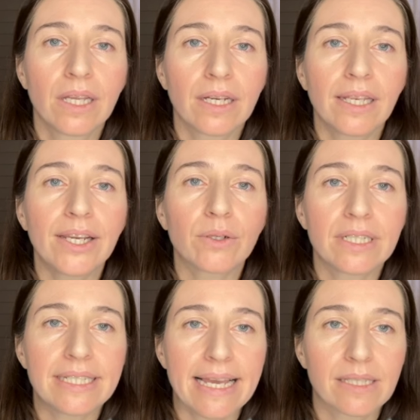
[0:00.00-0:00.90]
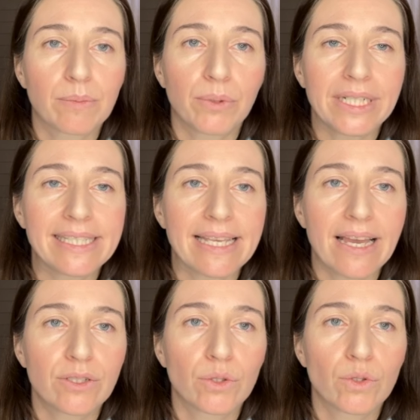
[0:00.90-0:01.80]
click on a text preset
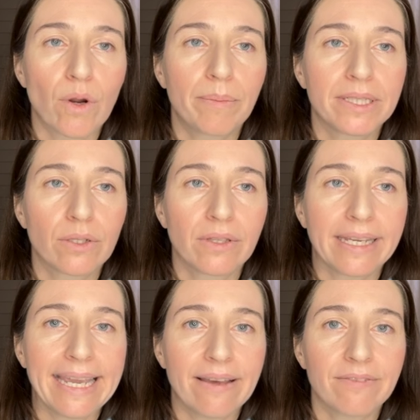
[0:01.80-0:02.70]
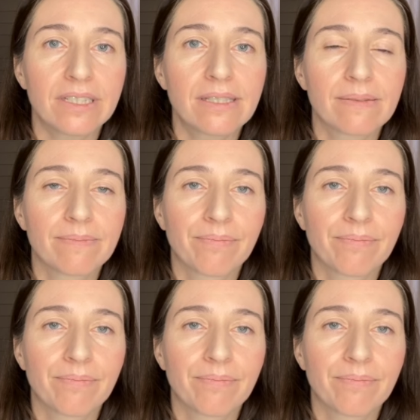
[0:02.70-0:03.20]
to drop it on the canvas,